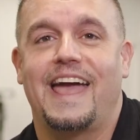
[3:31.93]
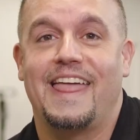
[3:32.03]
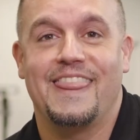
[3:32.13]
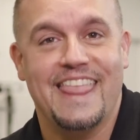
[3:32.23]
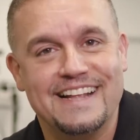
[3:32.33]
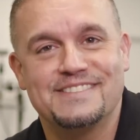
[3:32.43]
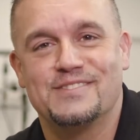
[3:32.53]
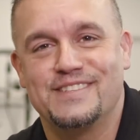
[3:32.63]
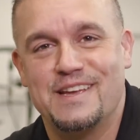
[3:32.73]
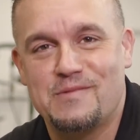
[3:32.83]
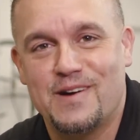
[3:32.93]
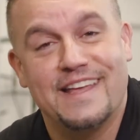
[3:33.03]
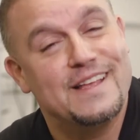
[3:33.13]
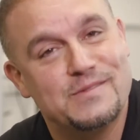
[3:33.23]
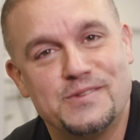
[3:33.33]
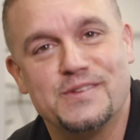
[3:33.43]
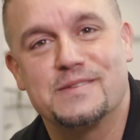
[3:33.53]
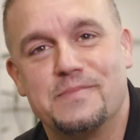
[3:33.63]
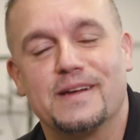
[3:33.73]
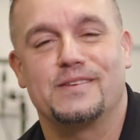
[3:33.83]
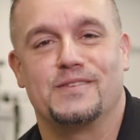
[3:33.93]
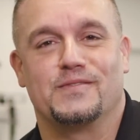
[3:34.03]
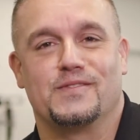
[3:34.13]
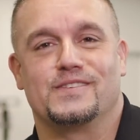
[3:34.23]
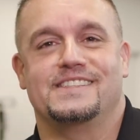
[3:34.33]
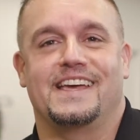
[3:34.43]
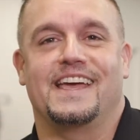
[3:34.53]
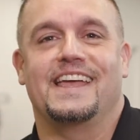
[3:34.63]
And that's your day one, and that's what you expect on your first day.